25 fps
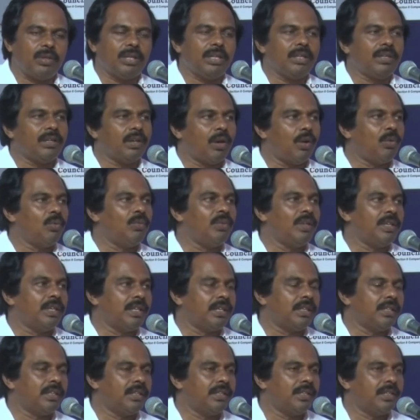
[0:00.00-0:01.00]
how we
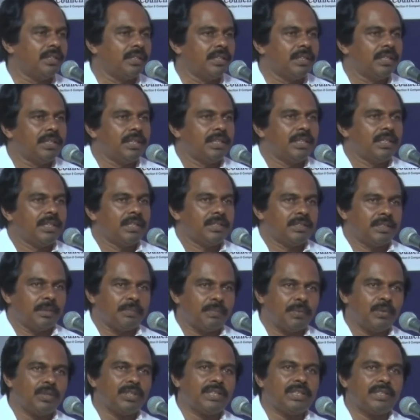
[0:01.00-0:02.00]
can
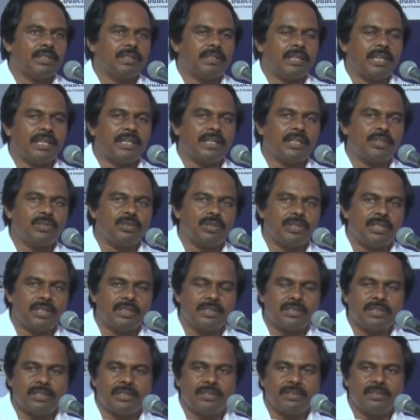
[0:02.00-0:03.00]
support the higher
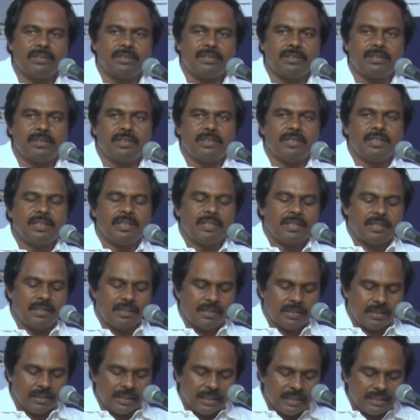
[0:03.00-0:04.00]
education
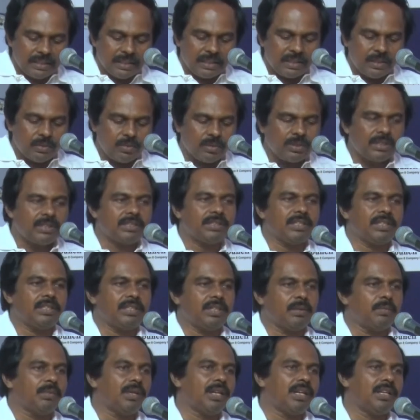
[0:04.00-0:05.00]
institutions in
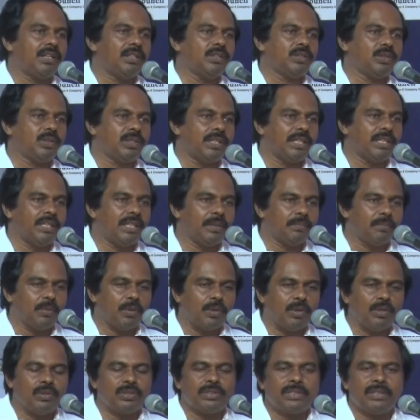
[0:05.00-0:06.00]
Tamil Nadu so that they
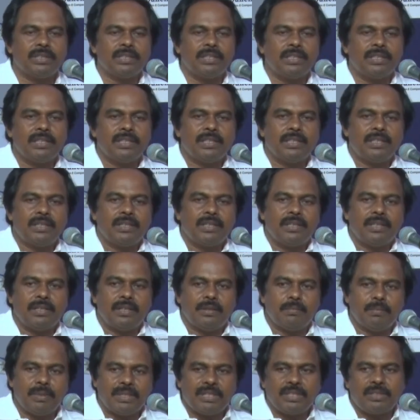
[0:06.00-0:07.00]
produce
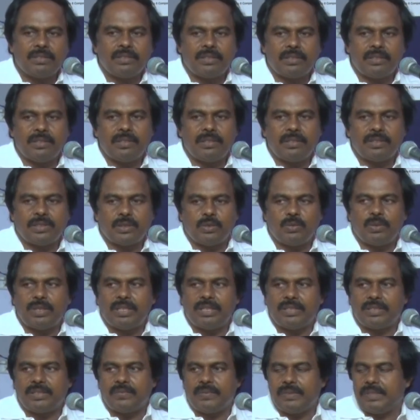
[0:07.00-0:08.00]
better
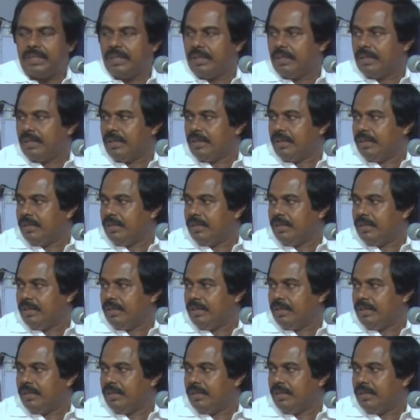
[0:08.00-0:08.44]
students with the